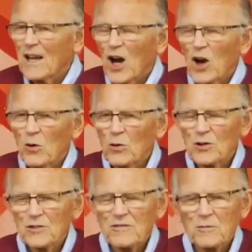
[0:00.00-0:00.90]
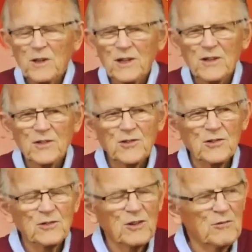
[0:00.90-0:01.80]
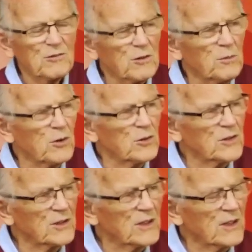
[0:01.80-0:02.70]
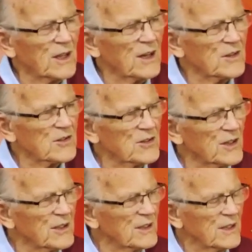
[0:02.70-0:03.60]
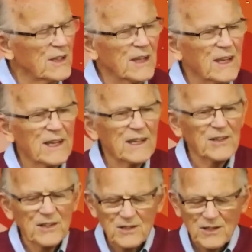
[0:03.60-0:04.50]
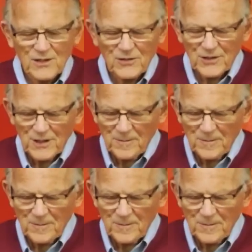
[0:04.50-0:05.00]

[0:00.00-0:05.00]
A 250,000 children were aborted last year in this country.